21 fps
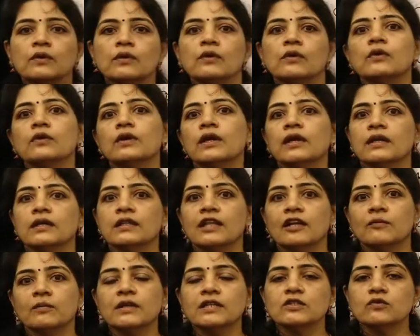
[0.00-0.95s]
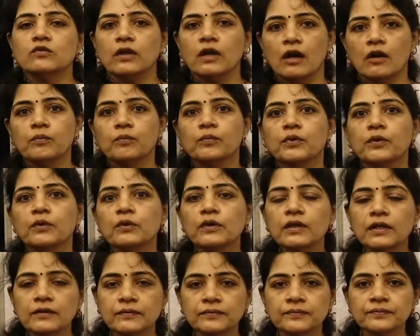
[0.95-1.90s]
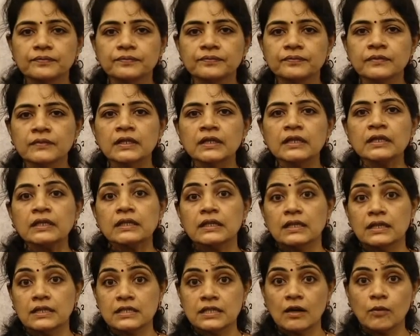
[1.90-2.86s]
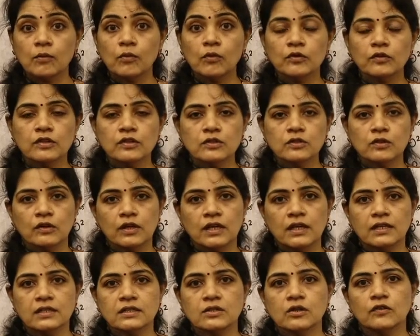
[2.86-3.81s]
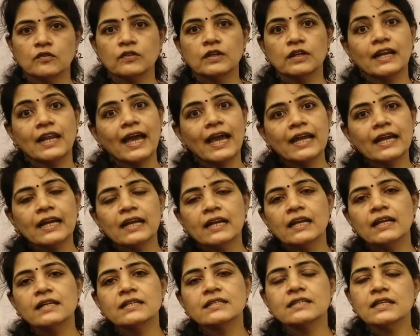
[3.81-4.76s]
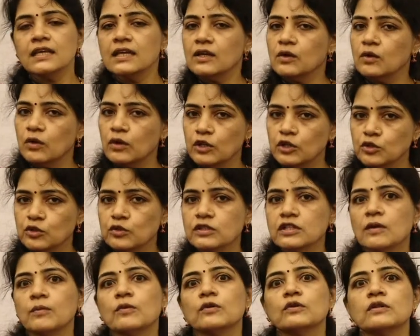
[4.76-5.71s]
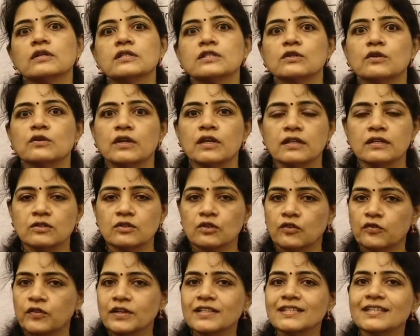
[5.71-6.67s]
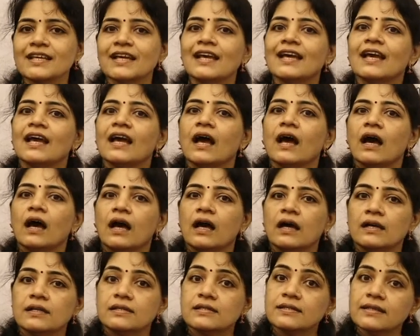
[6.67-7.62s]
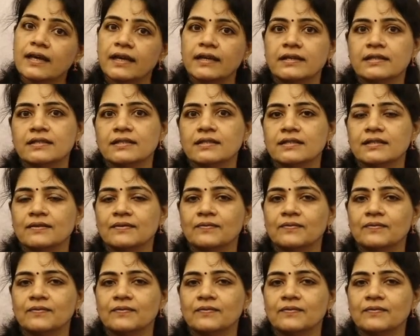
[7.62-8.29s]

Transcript: Okay, that means we have proved the sum of the squares of the diagonals equal to sum of the squares of its sides.